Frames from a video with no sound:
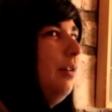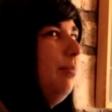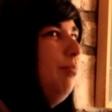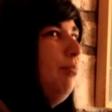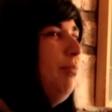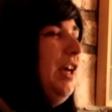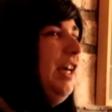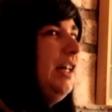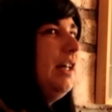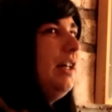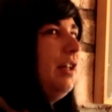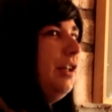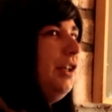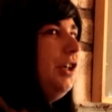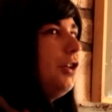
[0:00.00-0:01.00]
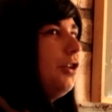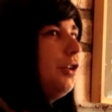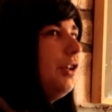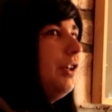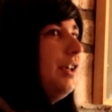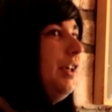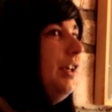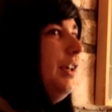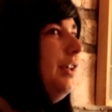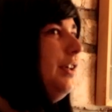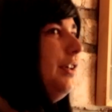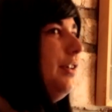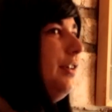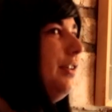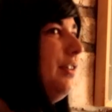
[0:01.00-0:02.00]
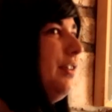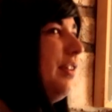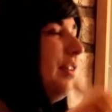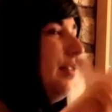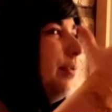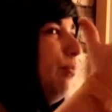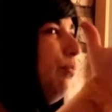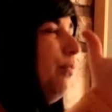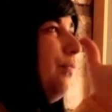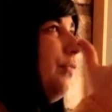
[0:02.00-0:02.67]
make clear this